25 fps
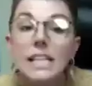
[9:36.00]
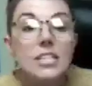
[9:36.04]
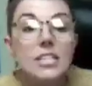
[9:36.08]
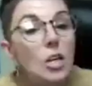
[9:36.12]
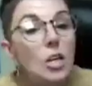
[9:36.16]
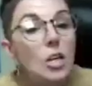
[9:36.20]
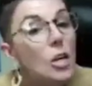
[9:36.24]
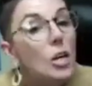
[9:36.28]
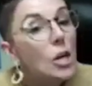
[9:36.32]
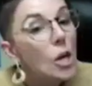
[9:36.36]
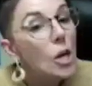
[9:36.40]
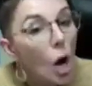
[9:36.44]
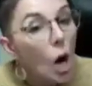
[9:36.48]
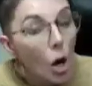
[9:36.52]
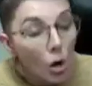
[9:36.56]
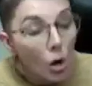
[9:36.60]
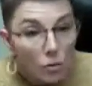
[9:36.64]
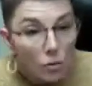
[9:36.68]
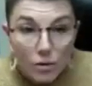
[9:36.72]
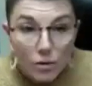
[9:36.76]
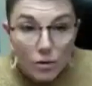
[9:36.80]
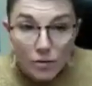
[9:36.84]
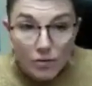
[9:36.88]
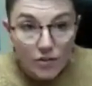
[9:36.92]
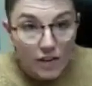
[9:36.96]
to know
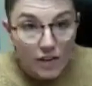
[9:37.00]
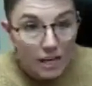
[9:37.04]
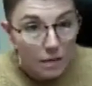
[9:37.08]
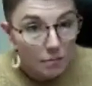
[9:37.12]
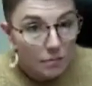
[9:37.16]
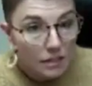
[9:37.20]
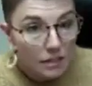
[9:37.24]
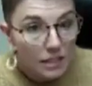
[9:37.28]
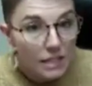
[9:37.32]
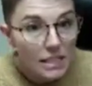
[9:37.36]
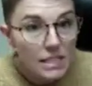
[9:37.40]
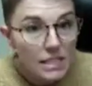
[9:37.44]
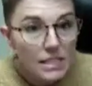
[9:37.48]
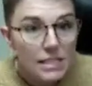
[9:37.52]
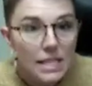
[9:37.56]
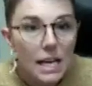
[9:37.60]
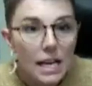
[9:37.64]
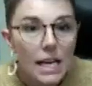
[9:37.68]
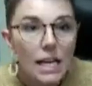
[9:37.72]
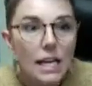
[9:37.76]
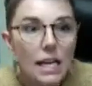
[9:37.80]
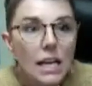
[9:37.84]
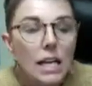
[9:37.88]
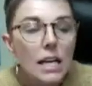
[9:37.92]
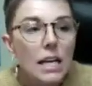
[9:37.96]
the families.
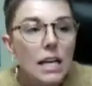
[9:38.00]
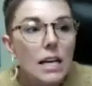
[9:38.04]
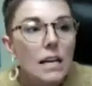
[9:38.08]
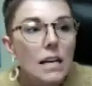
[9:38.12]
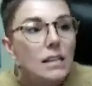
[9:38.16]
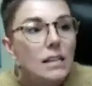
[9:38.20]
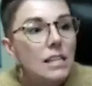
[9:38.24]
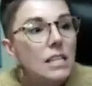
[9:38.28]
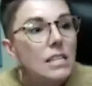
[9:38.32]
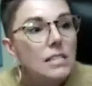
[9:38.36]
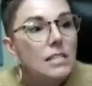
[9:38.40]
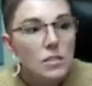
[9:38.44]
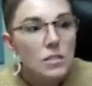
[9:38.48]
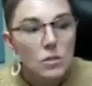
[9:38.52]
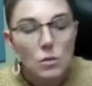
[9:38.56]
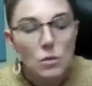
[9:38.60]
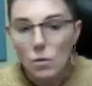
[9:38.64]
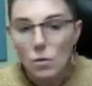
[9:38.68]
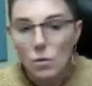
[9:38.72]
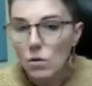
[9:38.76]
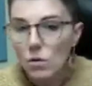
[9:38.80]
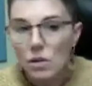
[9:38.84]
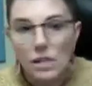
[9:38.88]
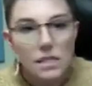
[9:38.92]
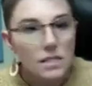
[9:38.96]
And this
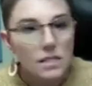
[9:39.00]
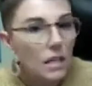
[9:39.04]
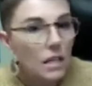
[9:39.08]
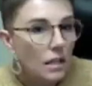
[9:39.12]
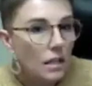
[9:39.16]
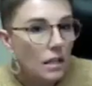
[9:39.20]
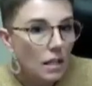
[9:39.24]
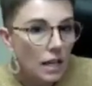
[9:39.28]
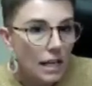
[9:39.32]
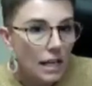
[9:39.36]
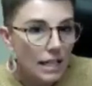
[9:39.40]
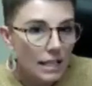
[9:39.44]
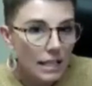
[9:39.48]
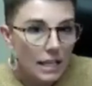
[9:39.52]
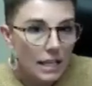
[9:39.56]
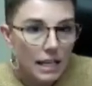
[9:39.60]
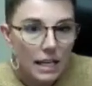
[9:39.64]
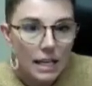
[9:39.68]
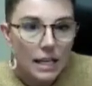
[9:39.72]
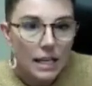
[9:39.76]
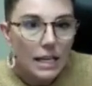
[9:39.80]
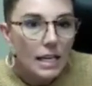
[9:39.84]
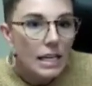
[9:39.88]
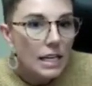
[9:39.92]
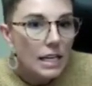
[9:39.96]
school is unlike
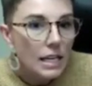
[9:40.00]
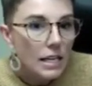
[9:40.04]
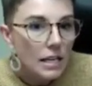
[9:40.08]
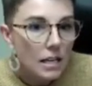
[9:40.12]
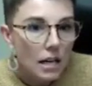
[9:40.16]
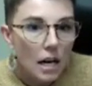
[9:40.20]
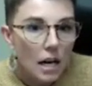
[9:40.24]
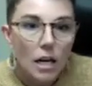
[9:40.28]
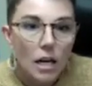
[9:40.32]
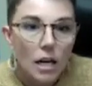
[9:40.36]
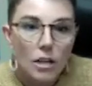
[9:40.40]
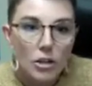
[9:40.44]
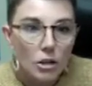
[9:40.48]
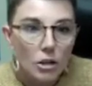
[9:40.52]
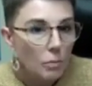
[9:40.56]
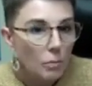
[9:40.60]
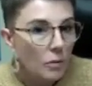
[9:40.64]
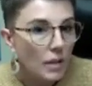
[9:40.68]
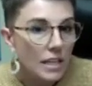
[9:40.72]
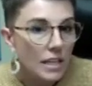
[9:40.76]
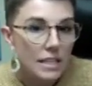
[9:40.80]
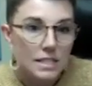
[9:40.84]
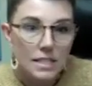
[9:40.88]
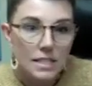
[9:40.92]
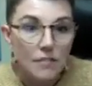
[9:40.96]
any other
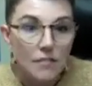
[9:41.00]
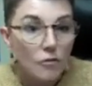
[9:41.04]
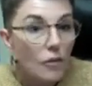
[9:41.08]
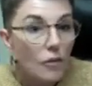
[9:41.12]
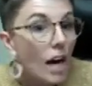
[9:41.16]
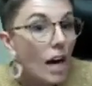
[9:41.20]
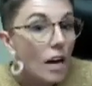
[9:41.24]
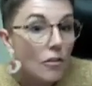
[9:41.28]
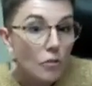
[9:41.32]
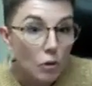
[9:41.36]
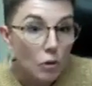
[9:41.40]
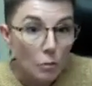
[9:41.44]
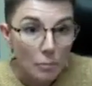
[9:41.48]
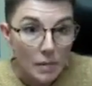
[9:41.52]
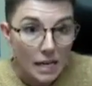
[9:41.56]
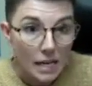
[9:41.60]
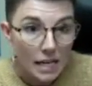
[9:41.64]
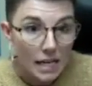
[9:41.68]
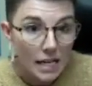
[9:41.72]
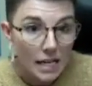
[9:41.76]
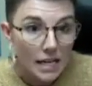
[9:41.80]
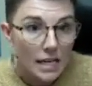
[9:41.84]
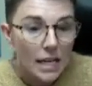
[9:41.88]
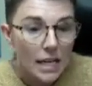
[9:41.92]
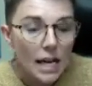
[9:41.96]
place I've ever
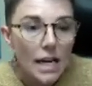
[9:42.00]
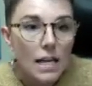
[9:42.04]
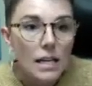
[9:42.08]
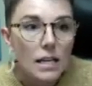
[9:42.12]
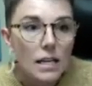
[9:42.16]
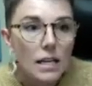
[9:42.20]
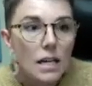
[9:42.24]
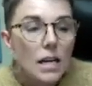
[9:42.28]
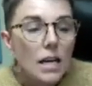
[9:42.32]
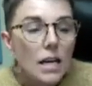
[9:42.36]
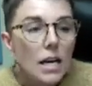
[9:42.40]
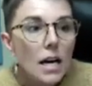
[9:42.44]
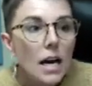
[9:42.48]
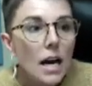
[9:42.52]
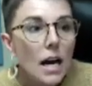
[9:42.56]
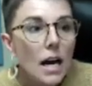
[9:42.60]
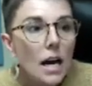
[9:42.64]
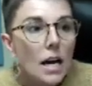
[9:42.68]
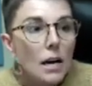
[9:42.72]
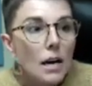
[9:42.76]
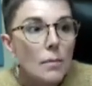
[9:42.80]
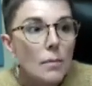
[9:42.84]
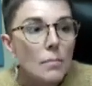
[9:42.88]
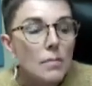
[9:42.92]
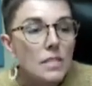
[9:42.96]
been. And
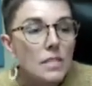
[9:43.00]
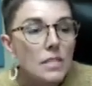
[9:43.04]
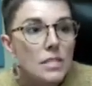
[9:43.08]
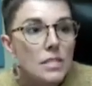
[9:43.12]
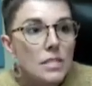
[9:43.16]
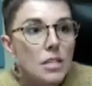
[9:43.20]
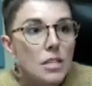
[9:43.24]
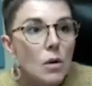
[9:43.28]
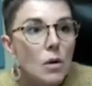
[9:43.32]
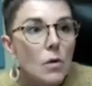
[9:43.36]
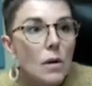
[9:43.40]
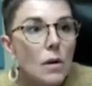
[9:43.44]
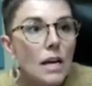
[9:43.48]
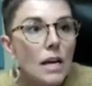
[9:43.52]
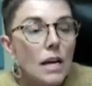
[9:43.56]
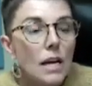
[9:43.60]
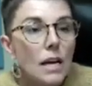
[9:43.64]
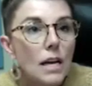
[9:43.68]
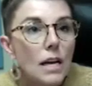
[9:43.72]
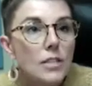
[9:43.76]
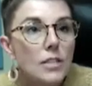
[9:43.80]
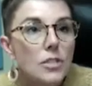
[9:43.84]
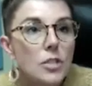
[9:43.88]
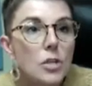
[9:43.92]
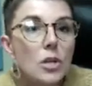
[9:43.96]
so
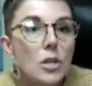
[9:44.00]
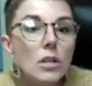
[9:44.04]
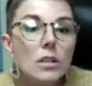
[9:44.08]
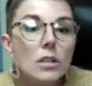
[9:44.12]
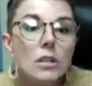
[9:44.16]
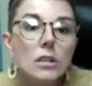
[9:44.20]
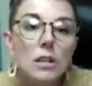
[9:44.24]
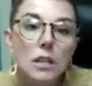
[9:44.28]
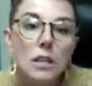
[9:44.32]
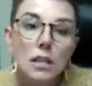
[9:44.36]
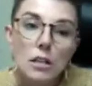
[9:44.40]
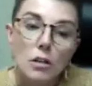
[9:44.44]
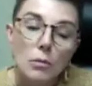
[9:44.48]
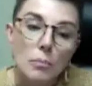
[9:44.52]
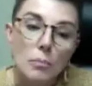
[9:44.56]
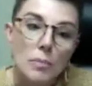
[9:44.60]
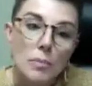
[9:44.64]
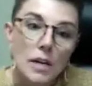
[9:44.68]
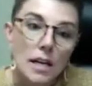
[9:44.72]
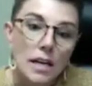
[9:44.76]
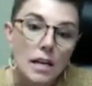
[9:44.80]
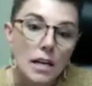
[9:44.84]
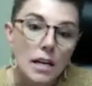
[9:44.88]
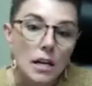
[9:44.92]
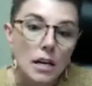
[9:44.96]
it took a little
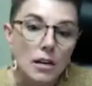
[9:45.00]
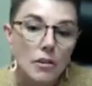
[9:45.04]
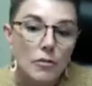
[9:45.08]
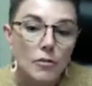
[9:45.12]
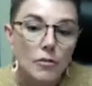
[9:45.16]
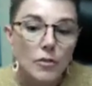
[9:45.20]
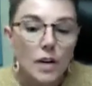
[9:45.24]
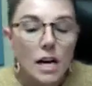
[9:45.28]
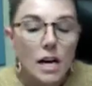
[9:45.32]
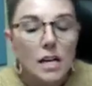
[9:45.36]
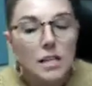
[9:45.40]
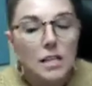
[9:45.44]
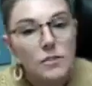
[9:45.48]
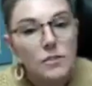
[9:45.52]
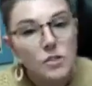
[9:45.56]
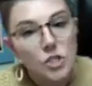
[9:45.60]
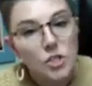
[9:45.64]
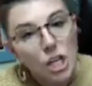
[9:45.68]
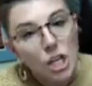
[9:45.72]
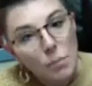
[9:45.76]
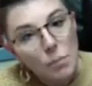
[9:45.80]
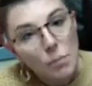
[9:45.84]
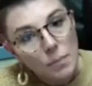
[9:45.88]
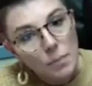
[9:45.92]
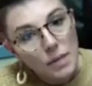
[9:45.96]
bit of kind of
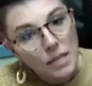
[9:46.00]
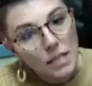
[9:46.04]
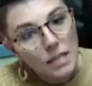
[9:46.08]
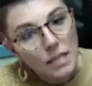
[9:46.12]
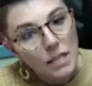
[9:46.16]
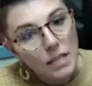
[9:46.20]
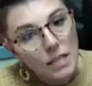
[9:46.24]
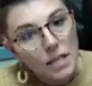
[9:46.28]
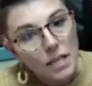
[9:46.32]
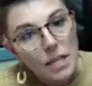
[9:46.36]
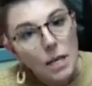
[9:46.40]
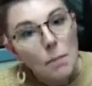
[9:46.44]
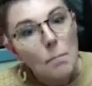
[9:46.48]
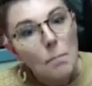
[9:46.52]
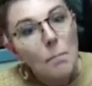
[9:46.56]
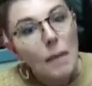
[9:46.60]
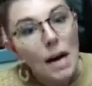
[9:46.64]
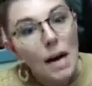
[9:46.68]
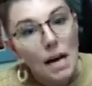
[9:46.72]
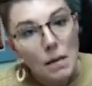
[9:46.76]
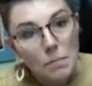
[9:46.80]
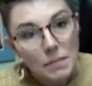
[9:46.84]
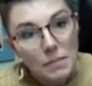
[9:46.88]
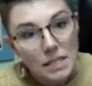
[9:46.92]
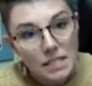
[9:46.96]
shaping
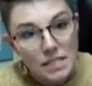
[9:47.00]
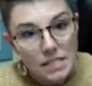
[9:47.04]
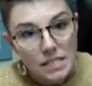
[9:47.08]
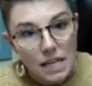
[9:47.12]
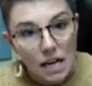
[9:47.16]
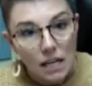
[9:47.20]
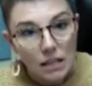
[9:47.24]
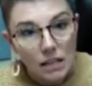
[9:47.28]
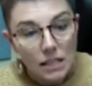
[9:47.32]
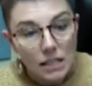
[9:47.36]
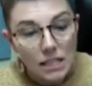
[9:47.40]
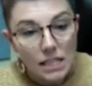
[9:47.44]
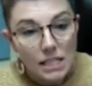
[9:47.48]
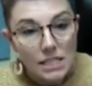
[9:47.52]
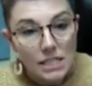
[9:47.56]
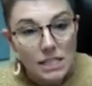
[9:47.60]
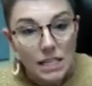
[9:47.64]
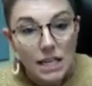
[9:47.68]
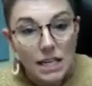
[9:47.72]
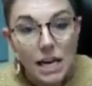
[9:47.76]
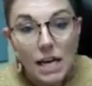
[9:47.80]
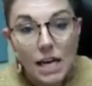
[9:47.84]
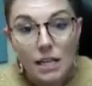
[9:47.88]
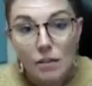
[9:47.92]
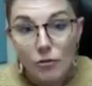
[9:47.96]
my mentality to
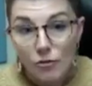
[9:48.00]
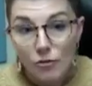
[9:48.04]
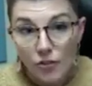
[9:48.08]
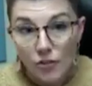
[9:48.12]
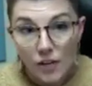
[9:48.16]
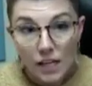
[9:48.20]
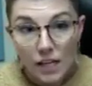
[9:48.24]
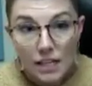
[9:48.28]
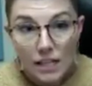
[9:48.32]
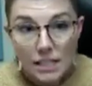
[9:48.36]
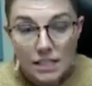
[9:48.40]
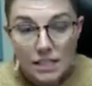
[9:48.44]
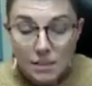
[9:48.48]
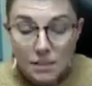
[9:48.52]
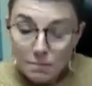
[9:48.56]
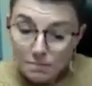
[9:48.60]
kind of fit,